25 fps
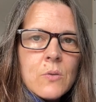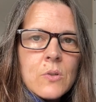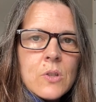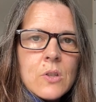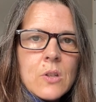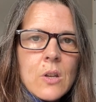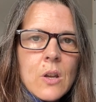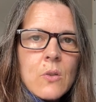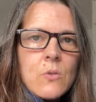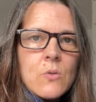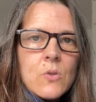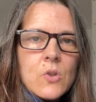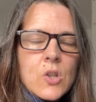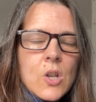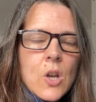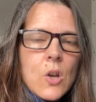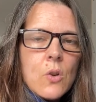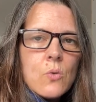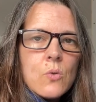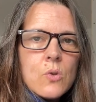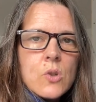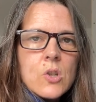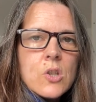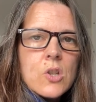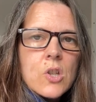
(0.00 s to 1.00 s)
so,
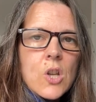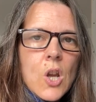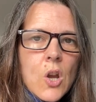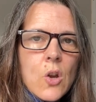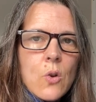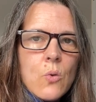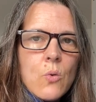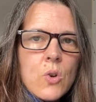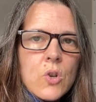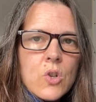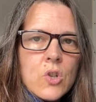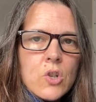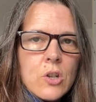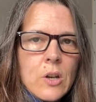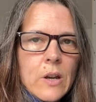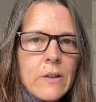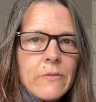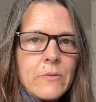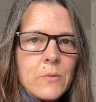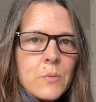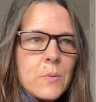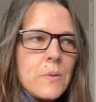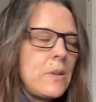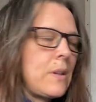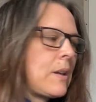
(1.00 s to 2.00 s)
so, so
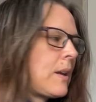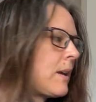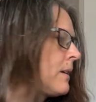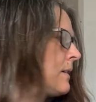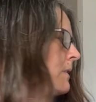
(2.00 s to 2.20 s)
chuffed with it.